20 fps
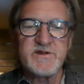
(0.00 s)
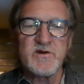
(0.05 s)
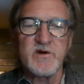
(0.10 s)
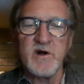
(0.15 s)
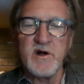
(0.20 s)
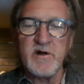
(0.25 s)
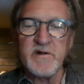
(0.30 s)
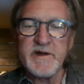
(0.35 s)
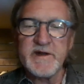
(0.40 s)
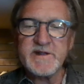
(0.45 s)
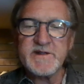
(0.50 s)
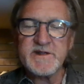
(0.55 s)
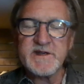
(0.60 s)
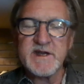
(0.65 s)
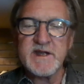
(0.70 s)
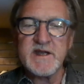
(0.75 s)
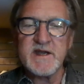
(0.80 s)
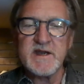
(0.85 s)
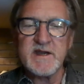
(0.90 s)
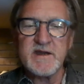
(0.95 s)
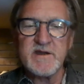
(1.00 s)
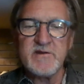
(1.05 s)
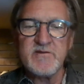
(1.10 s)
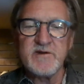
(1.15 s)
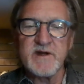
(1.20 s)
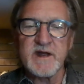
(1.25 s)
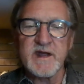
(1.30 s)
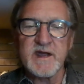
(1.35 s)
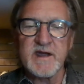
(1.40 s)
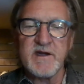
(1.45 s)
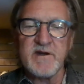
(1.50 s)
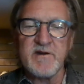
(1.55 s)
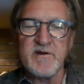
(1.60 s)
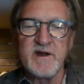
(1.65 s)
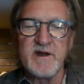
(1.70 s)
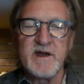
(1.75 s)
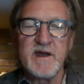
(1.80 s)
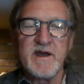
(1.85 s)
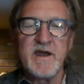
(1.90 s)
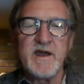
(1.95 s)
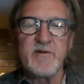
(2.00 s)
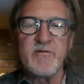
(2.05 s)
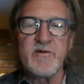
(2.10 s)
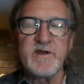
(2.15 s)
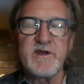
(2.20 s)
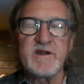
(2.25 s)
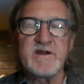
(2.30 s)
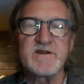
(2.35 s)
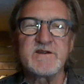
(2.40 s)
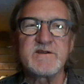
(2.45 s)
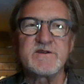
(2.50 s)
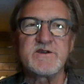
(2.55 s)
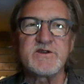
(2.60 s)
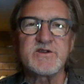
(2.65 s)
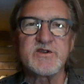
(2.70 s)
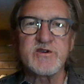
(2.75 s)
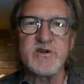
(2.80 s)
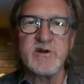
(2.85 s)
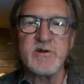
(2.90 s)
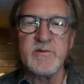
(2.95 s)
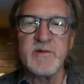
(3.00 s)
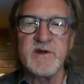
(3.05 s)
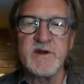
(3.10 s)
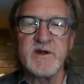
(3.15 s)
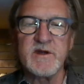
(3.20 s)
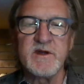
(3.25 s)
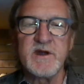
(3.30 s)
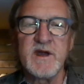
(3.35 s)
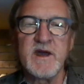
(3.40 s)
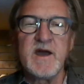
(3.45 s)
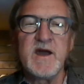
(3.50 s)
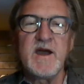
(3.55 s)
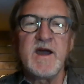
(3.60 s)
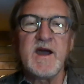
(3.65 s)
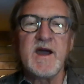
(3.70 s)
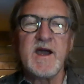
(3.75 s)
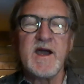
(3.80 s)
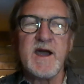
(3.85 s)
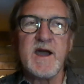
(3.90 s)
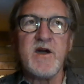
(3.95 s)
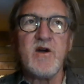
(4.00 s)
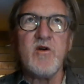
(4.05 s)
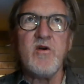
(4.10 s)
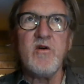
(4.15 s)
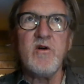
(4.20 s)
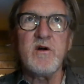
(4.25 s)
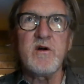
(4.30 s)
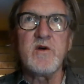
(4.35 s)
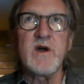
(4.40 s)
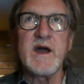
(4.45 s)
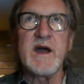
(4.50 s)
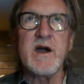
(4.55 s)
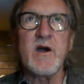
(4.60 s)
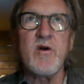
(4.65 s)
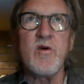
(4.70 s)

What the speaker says: So all that's taken into account, and we can determine how